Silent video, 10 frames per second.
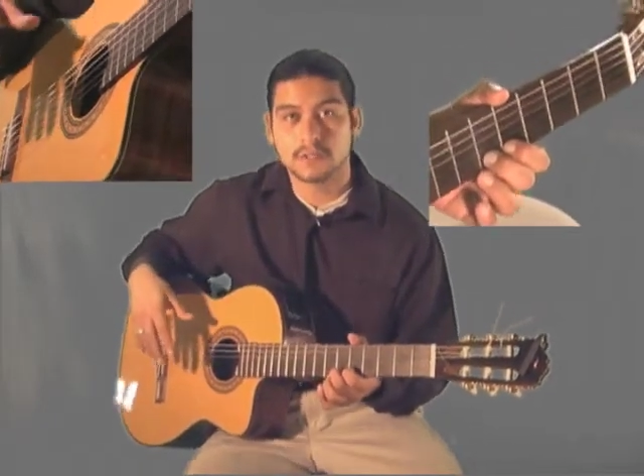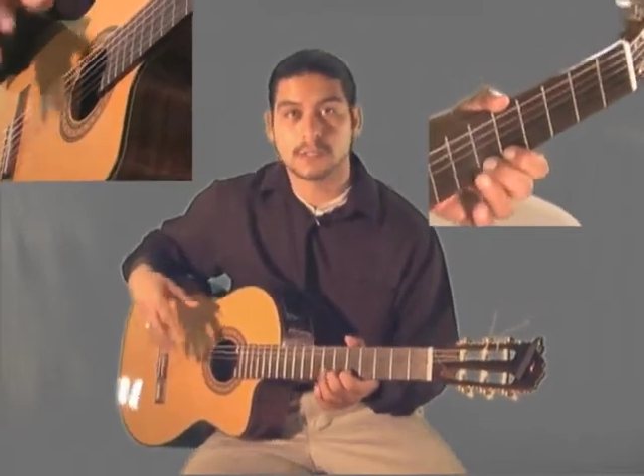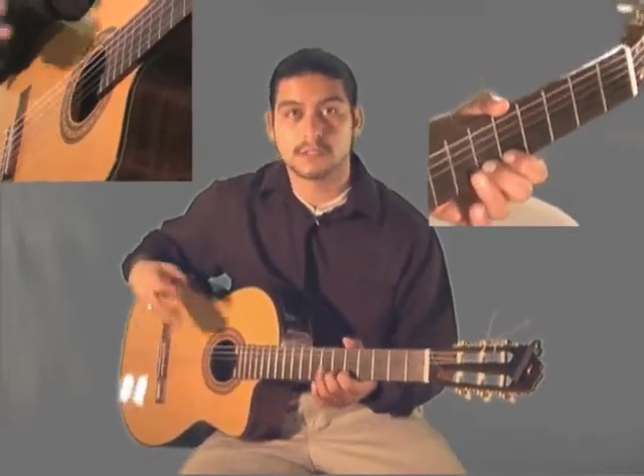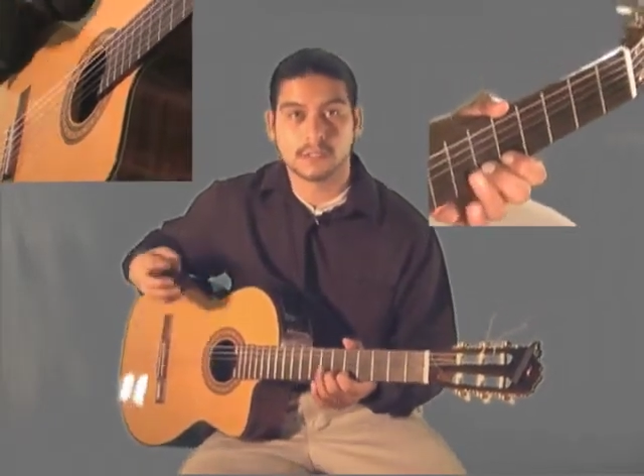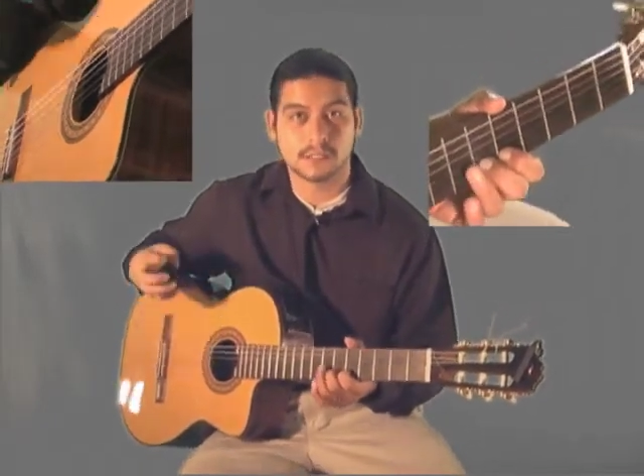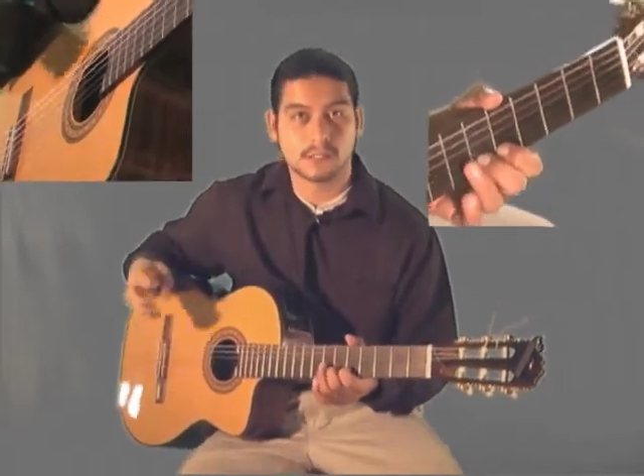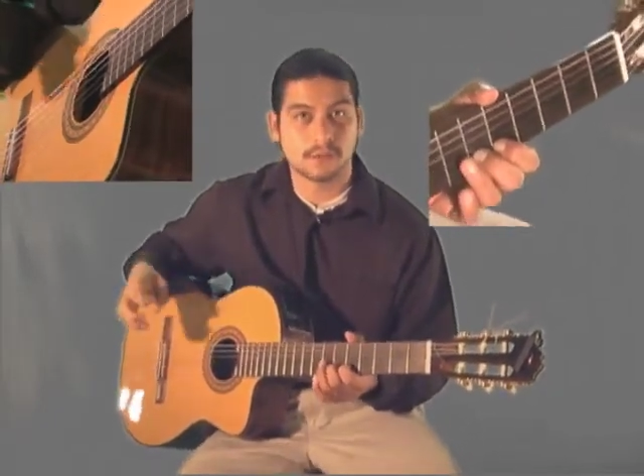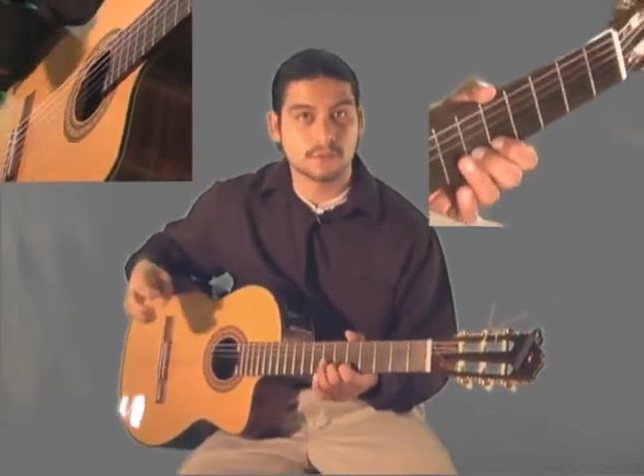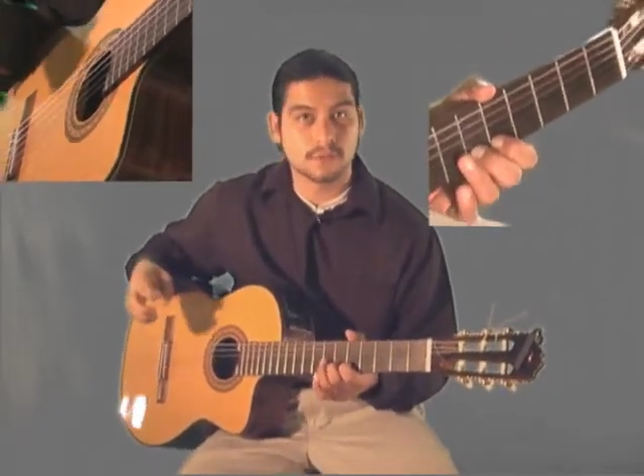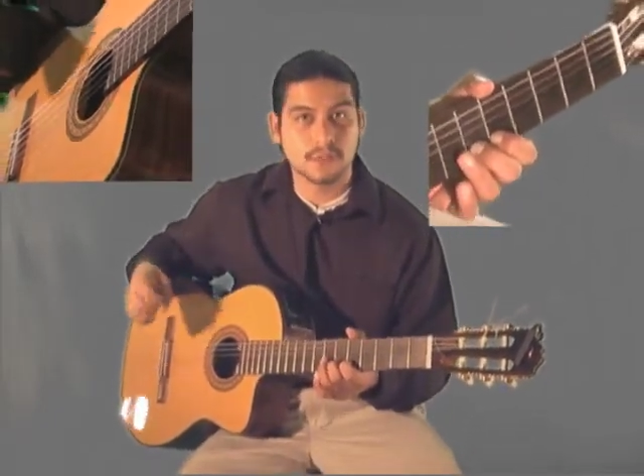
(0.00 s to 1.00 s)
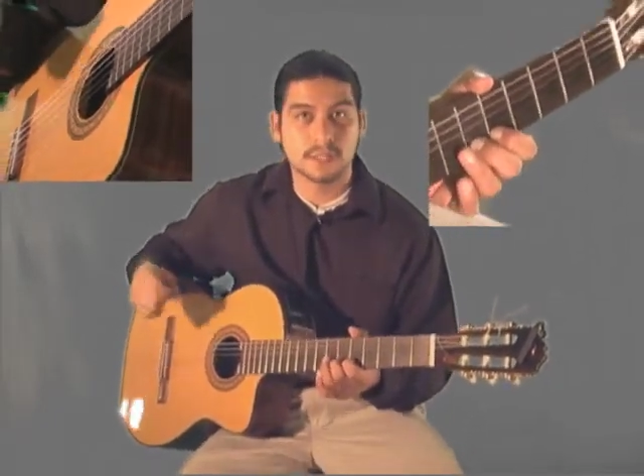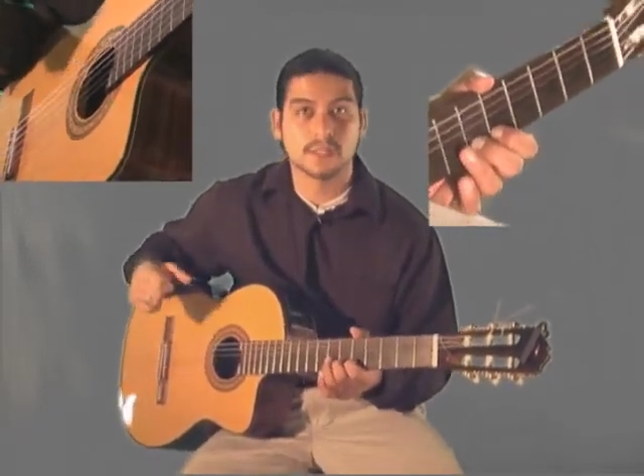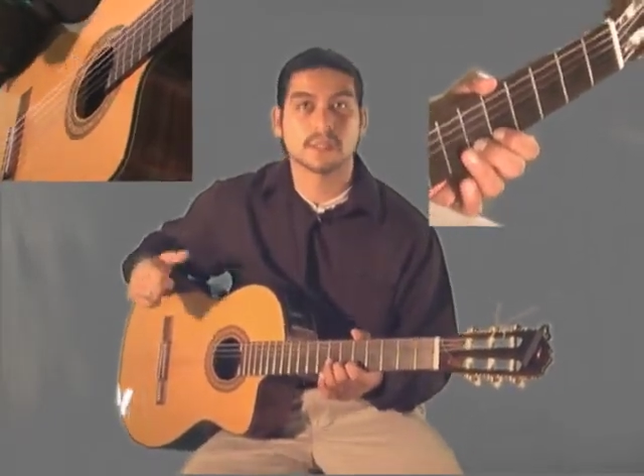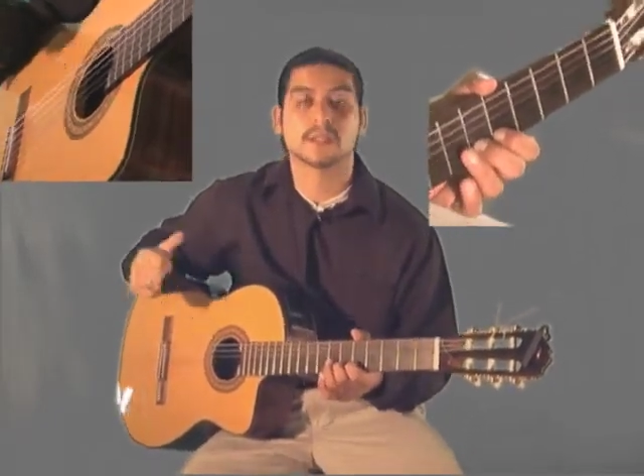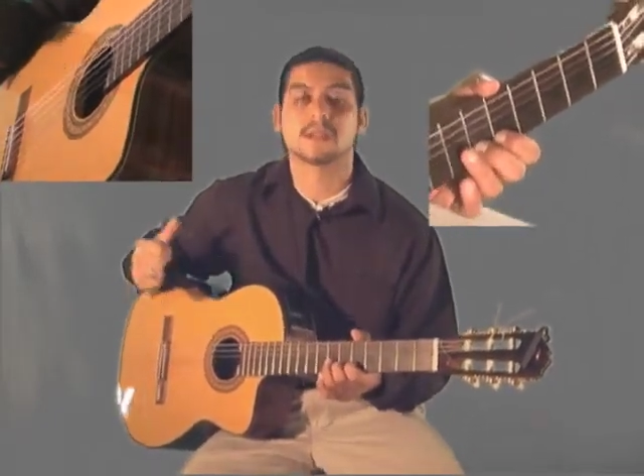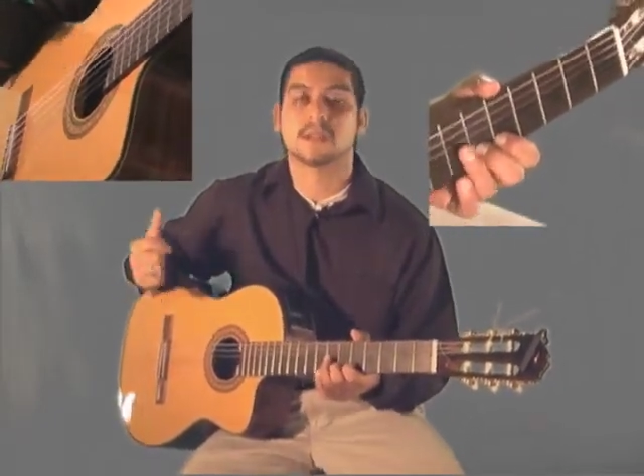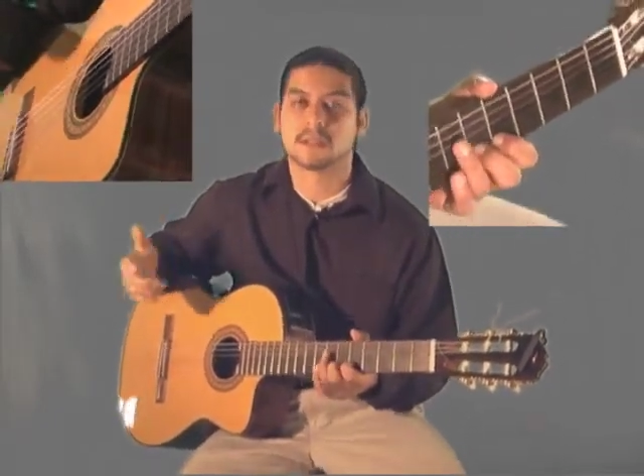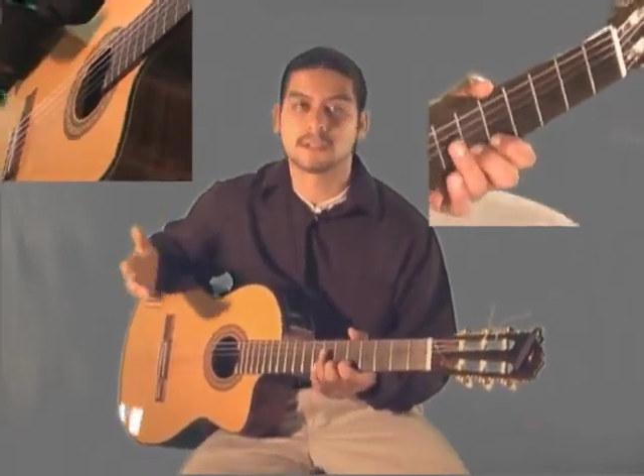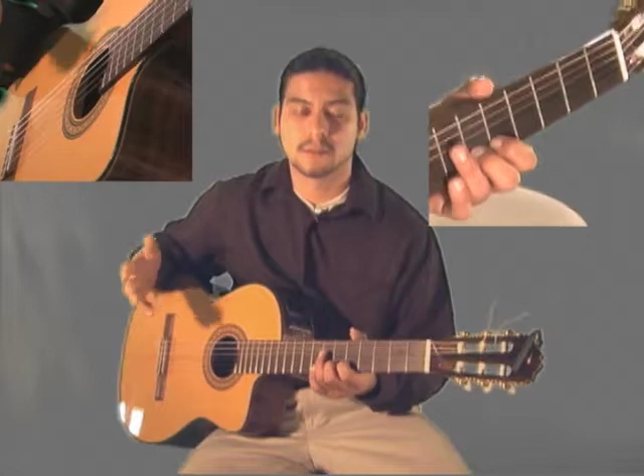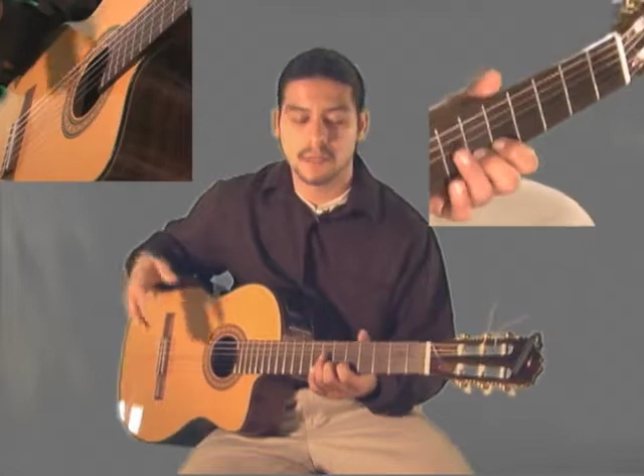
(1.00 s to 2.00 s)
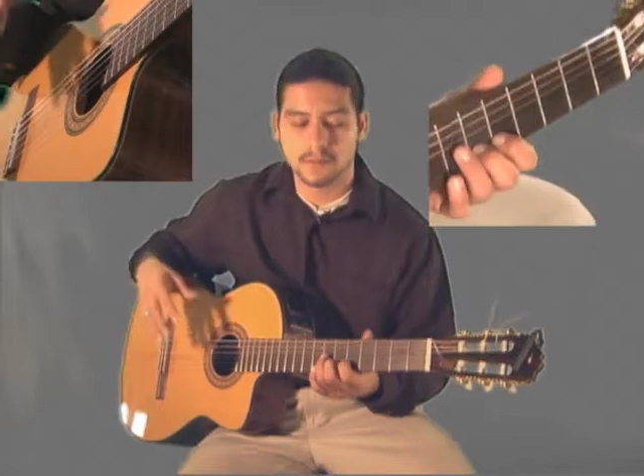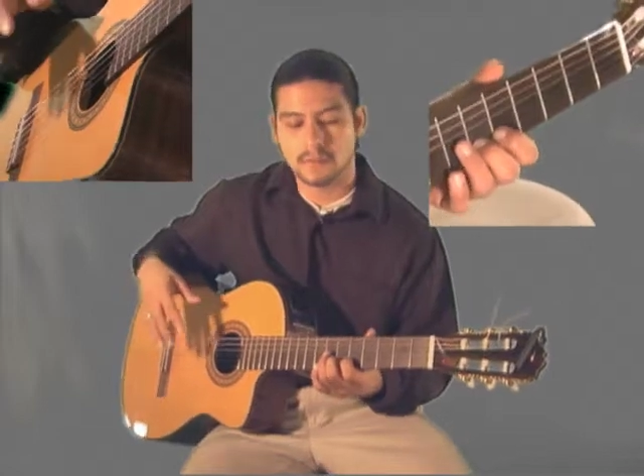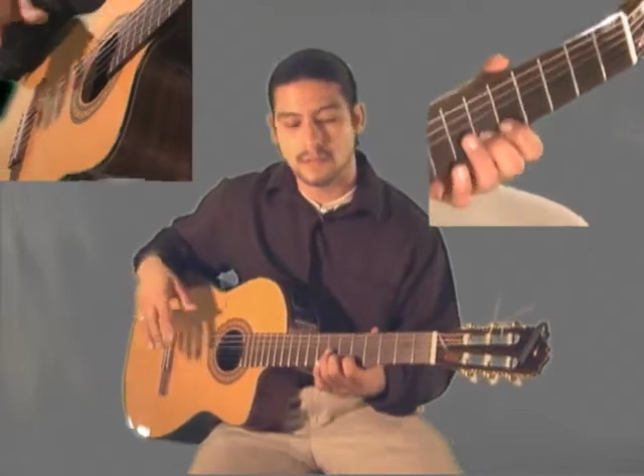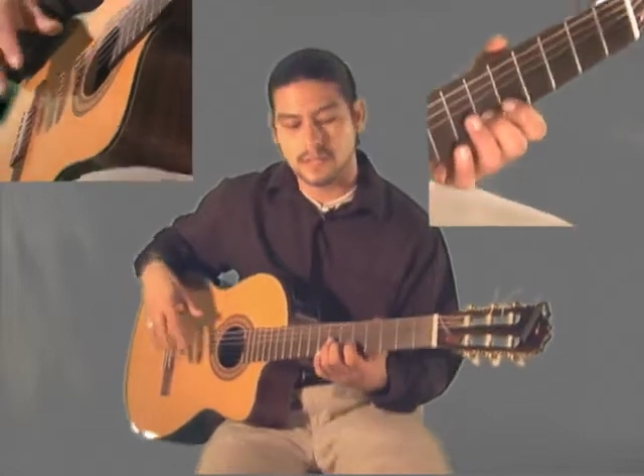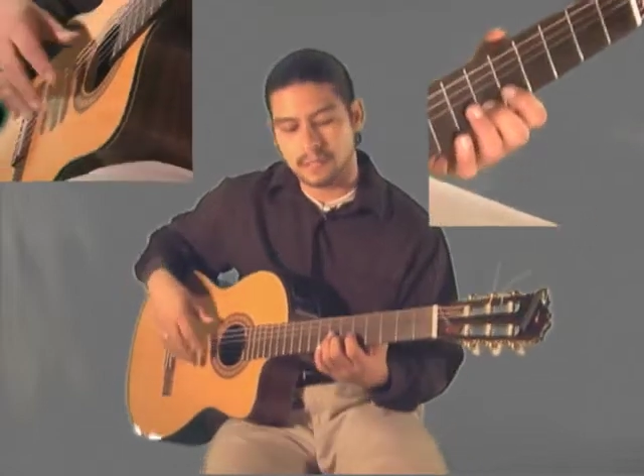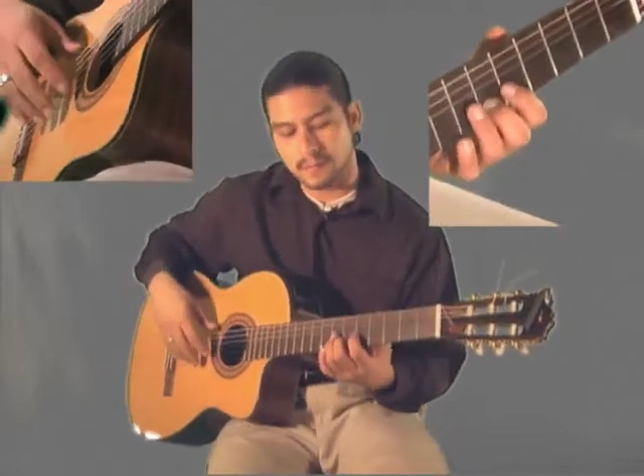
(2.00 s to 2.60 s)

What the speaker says: it's going to sound really good, and I'll explain why later.